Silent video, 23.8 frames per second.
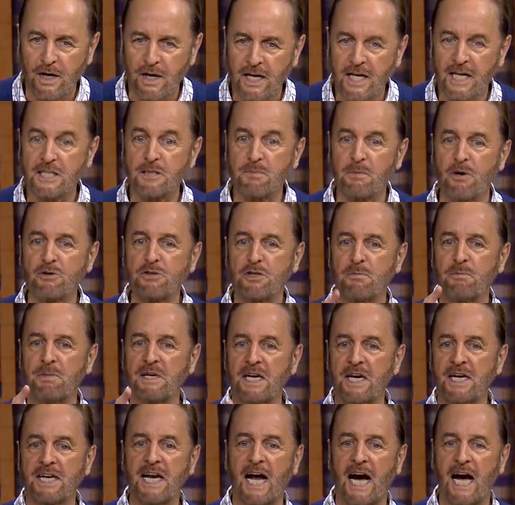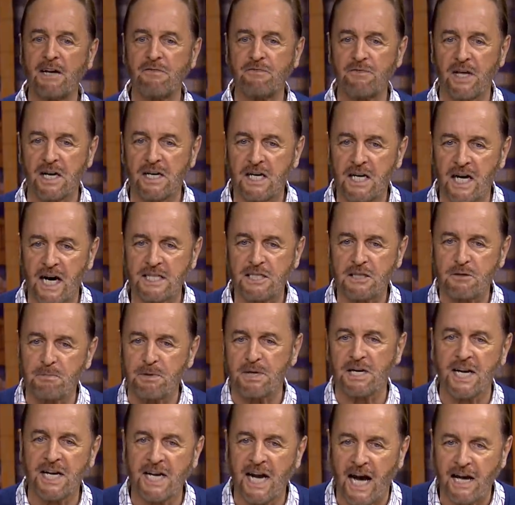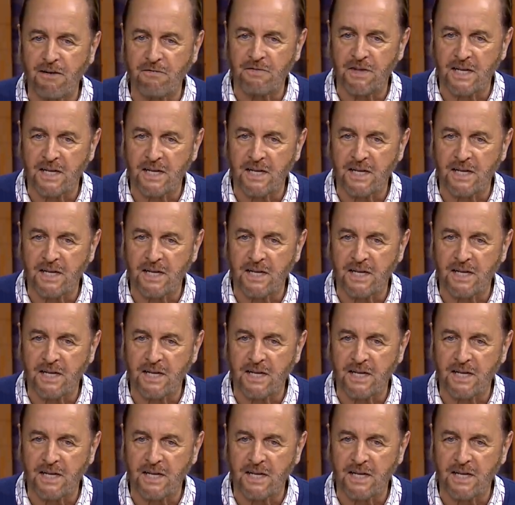It's supposed to be a knife that cuts, but a knife